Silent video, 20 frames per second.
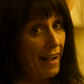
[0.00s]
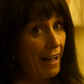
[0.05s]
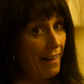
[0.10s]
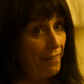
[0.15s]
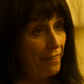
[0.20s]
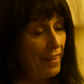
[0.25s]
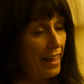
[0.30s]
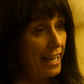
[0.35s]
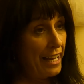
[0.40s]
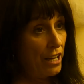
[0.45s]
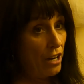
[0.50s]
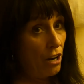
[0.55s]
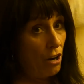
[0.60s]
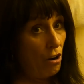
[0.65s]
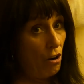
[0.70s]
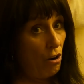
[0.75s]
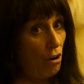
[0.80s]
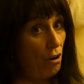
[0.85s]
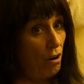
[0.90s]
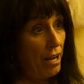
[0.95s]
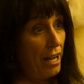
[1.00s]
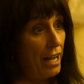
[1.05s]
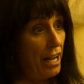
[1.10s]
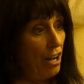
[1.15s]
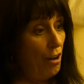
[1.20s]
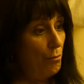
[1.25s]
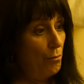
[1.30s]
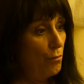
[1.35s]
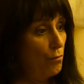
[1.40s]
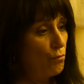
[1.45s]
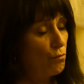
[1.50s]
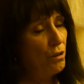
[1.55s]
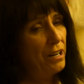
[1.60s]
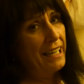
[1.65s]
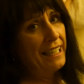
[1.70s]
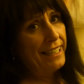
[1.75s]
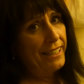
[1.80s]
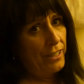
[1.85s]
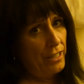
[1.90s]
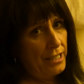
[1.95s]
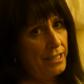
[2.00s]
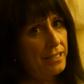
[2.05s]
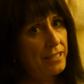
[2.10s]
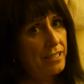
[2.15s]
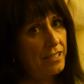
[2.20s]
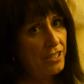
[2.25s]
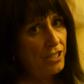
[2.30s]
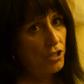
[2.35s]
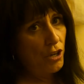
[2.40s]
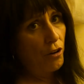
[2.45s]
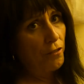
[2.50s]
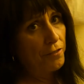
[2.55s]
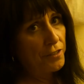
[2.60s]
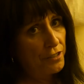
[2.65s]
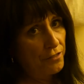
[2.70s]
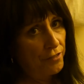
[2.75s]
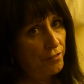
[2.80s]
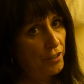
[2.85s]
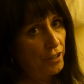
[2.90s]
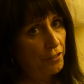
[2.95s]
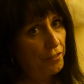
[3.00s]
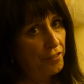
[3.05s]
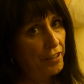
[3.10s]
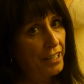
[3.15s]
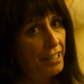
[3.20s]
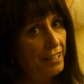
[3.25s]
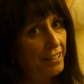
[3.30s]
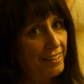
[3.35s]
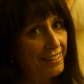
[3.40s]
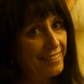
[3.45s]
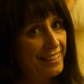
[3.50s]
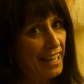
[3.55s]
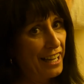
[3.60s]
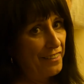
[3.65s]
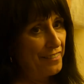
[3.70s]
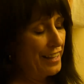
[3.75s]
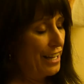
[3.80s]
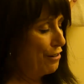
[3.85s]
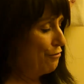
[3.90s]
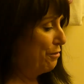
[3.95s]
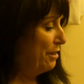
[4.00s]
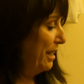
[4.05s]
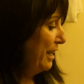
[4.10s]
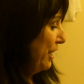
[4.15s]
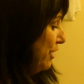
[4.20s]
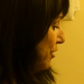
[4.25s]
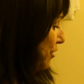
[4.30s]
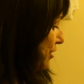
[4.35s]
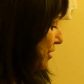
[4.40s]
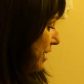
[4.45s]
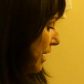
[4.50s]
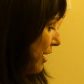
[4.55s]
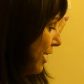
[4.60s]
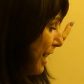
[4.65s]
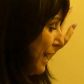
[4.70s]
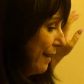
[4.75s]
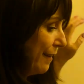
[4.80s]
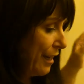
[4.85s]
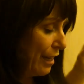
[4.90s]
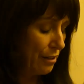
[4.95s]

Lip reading: and they are really nice and soft and fluffy. They're really good. I like